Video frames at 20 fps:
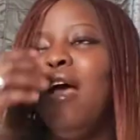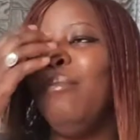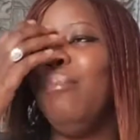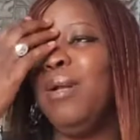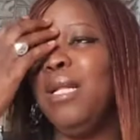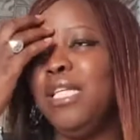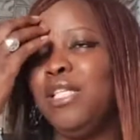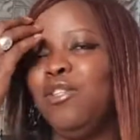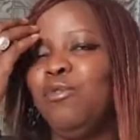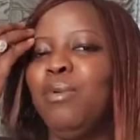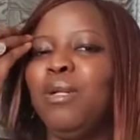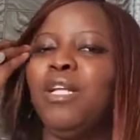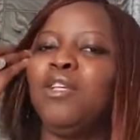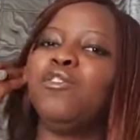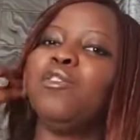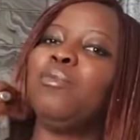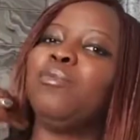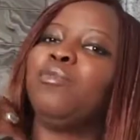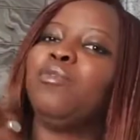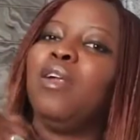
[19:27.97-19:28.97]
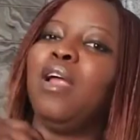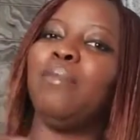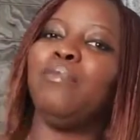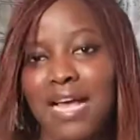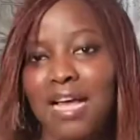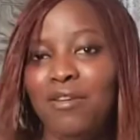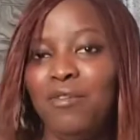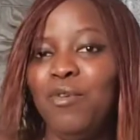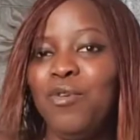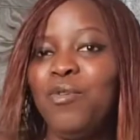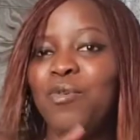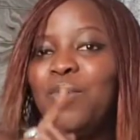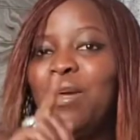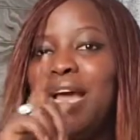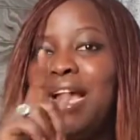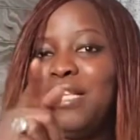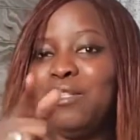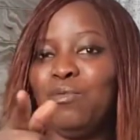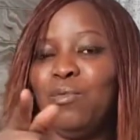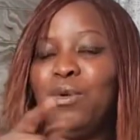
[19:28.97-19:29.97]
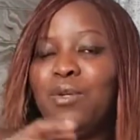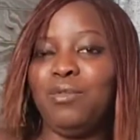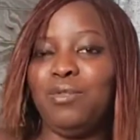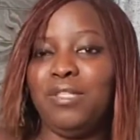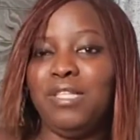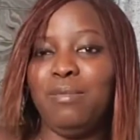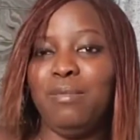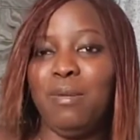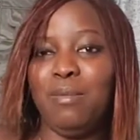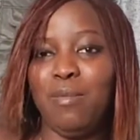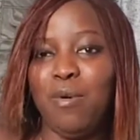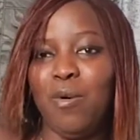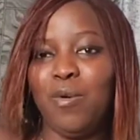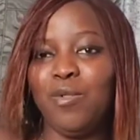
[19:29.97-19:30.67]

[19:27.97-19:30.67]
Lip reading: please, you better subscribe. I know you guys want to see me more,